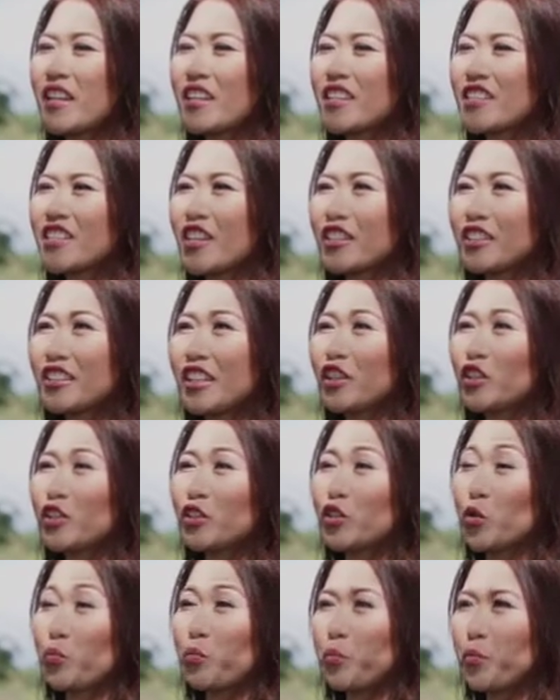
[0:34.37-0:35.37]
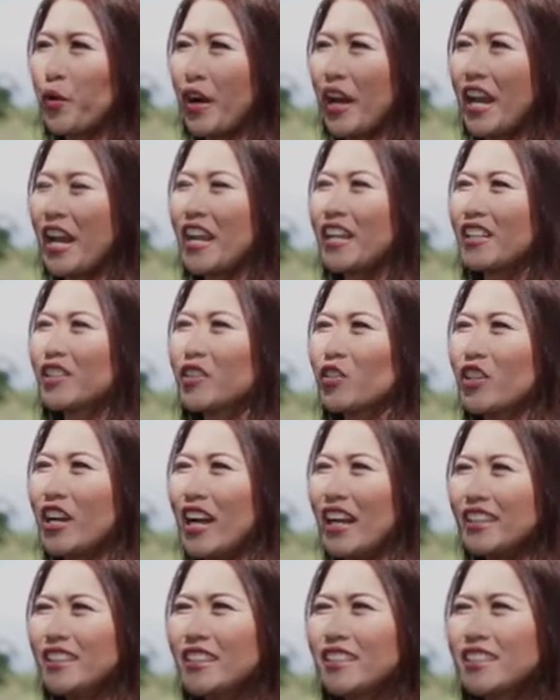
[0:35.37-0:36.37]
started to pray to
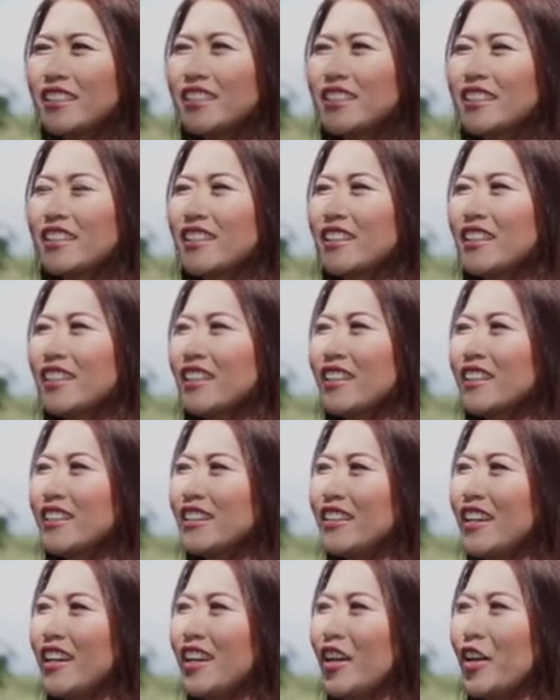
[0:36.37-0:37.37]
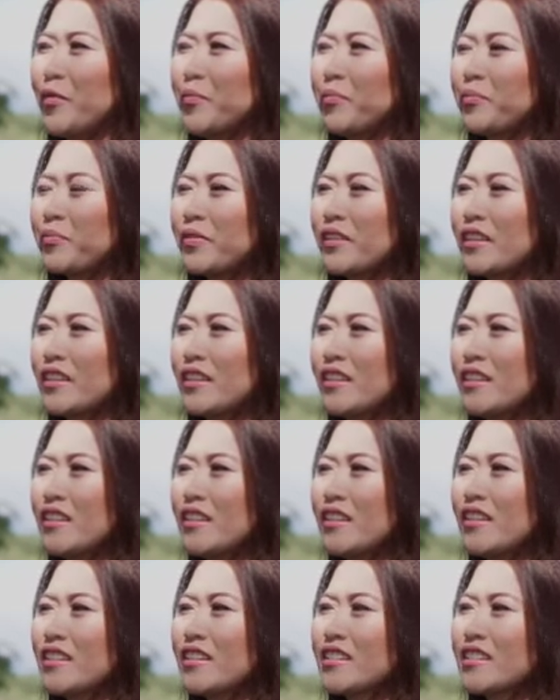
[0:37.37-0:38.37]
God na
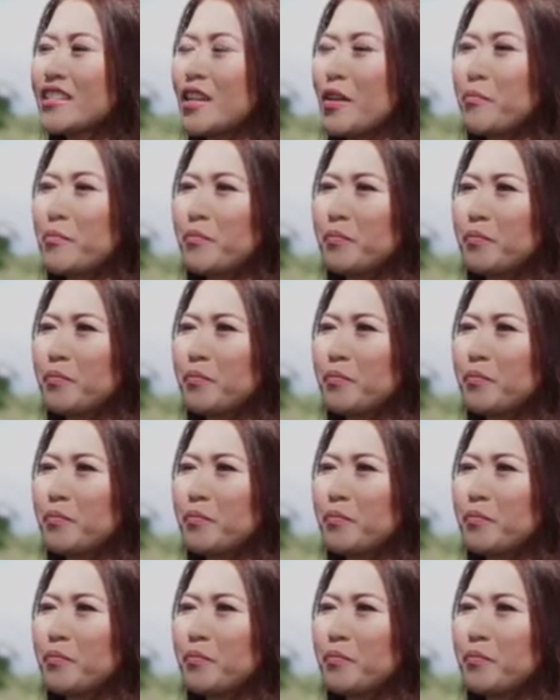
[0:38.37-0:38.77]
sa,